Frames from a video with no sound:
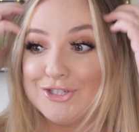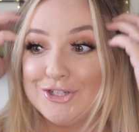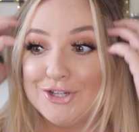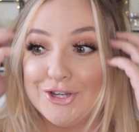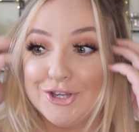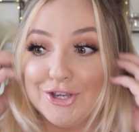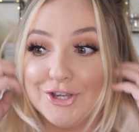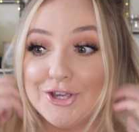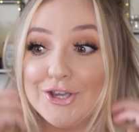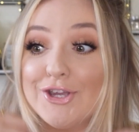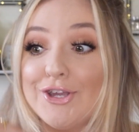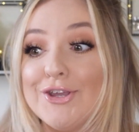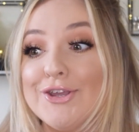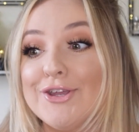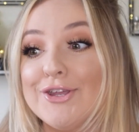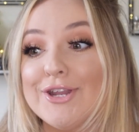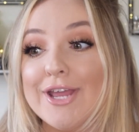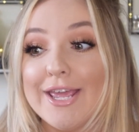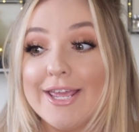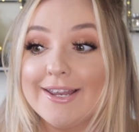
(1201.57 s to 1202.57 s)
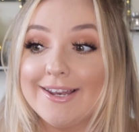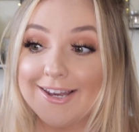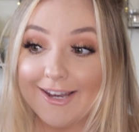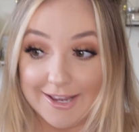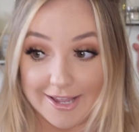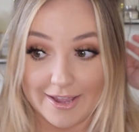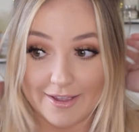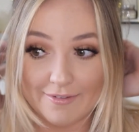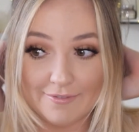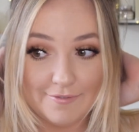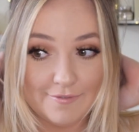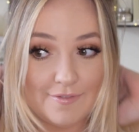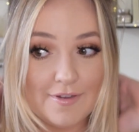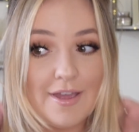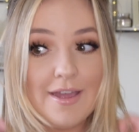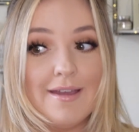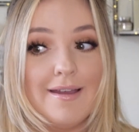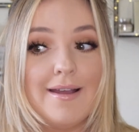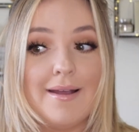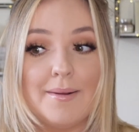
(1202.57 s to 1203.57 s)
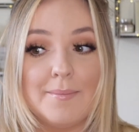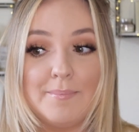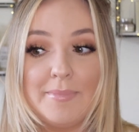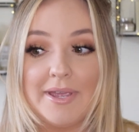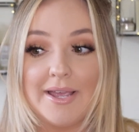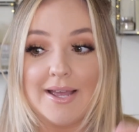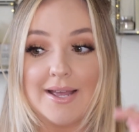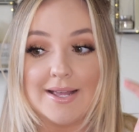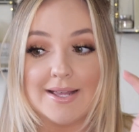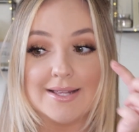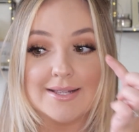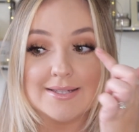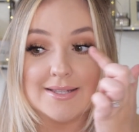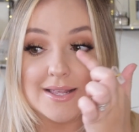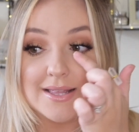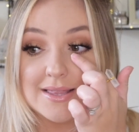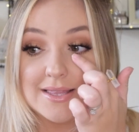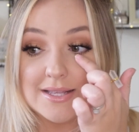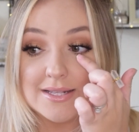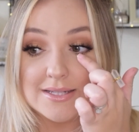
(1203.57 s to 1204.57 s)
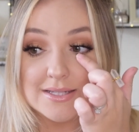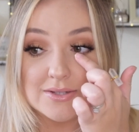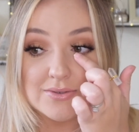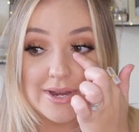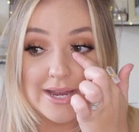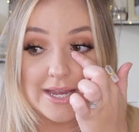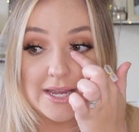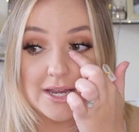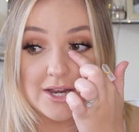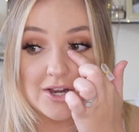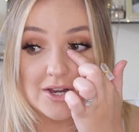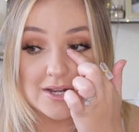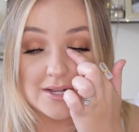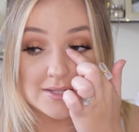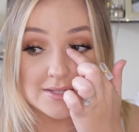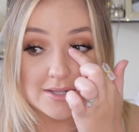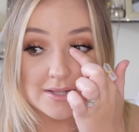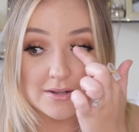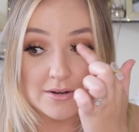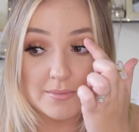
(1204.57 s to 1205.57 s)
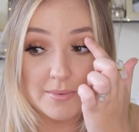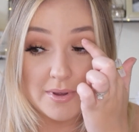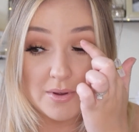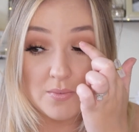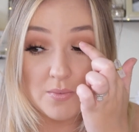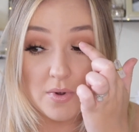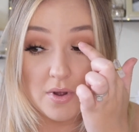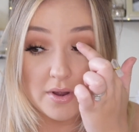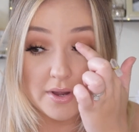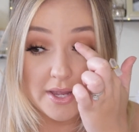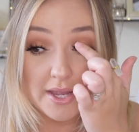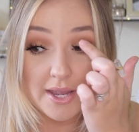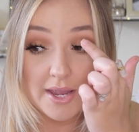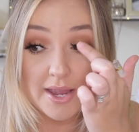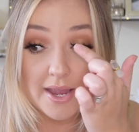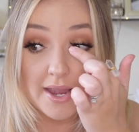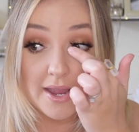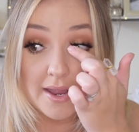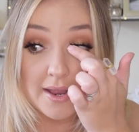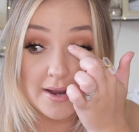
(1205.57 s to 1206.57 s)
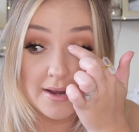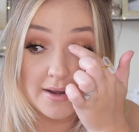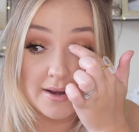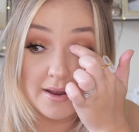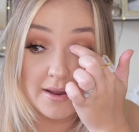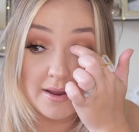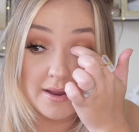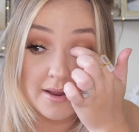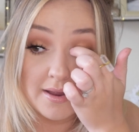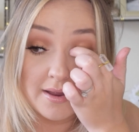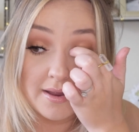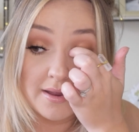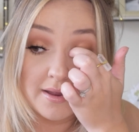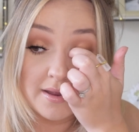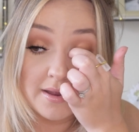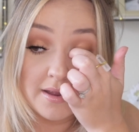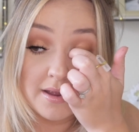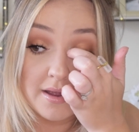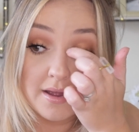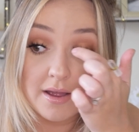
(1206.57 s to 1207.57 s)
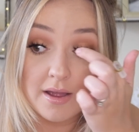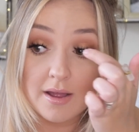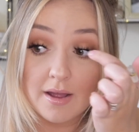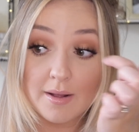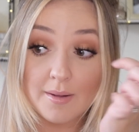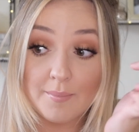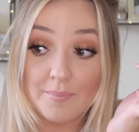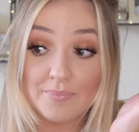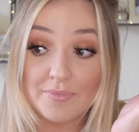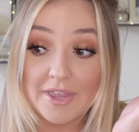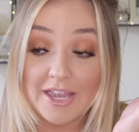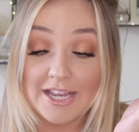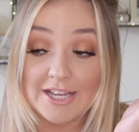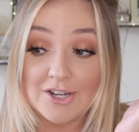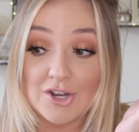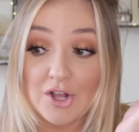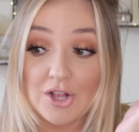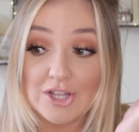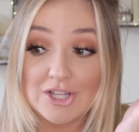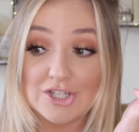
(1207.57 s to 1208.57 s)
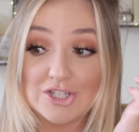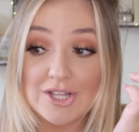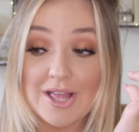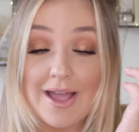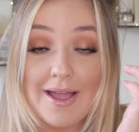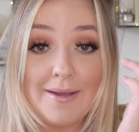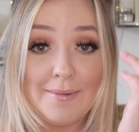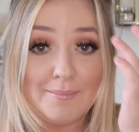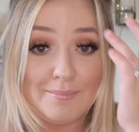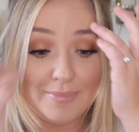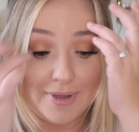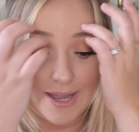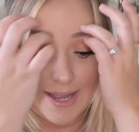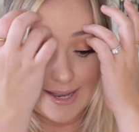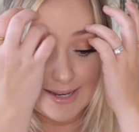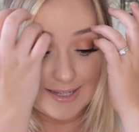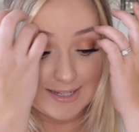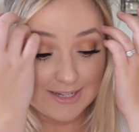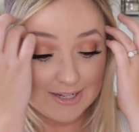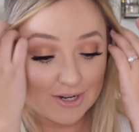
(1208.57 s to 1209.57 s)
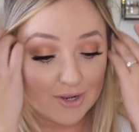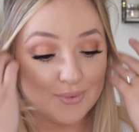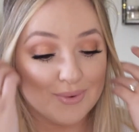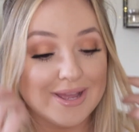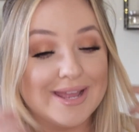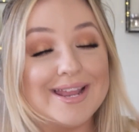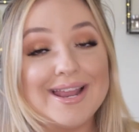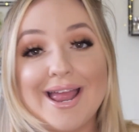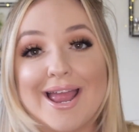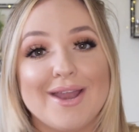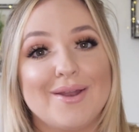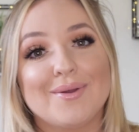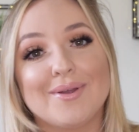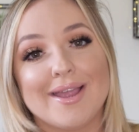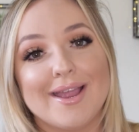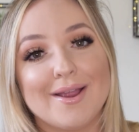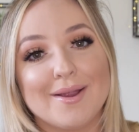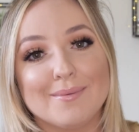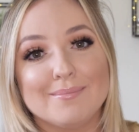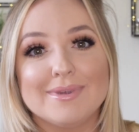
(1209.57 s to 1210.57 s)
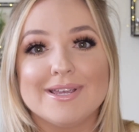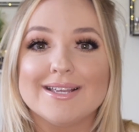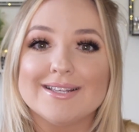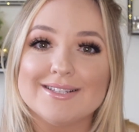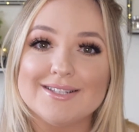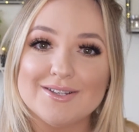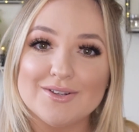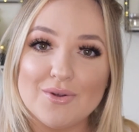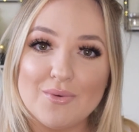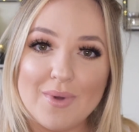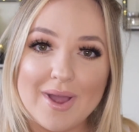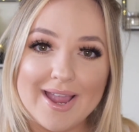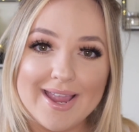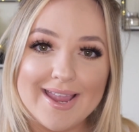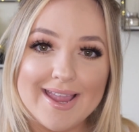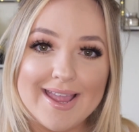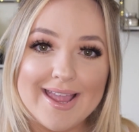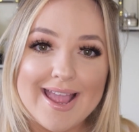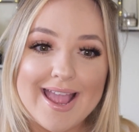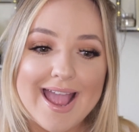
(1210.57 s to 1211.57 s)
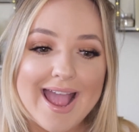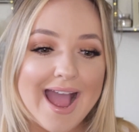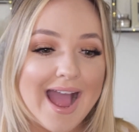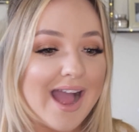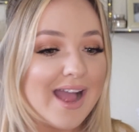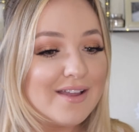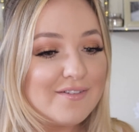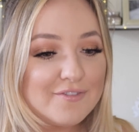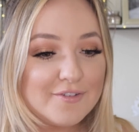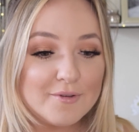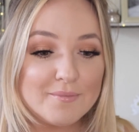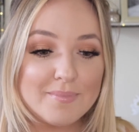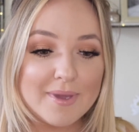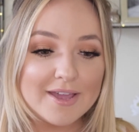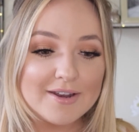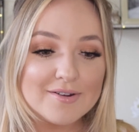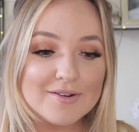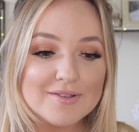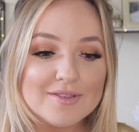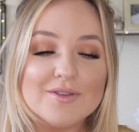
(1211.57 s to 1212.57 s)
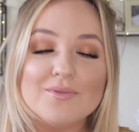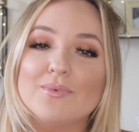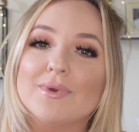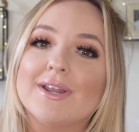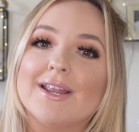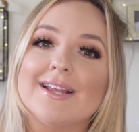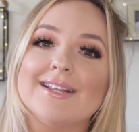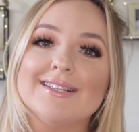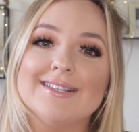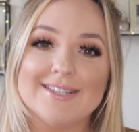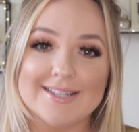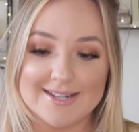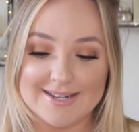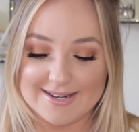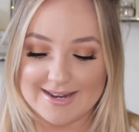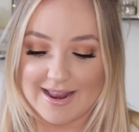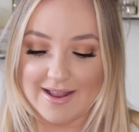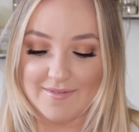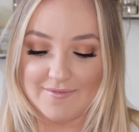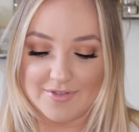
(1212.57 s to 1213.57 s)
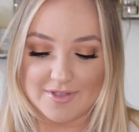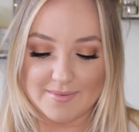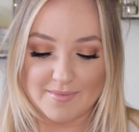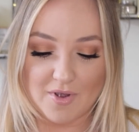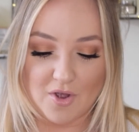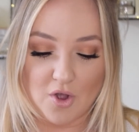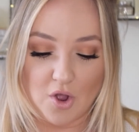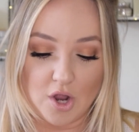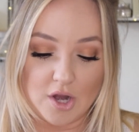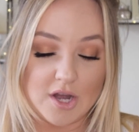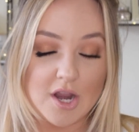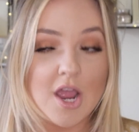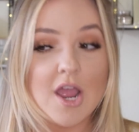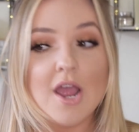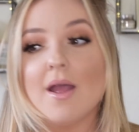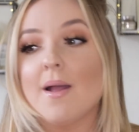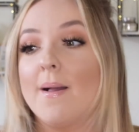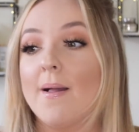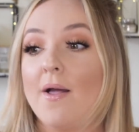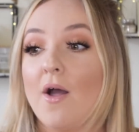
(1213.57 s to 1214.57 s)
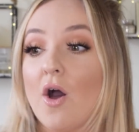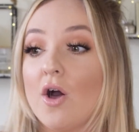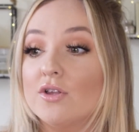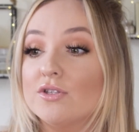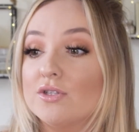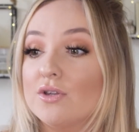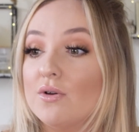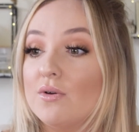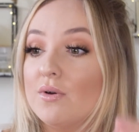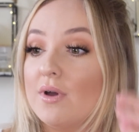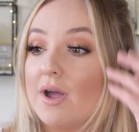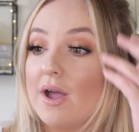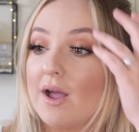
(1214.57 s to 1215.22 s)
good enough because this right here is a little bit wonky and I acknowledge that, but you know what? I don't care because you know why? I feel better than when I didn't have them on. Also,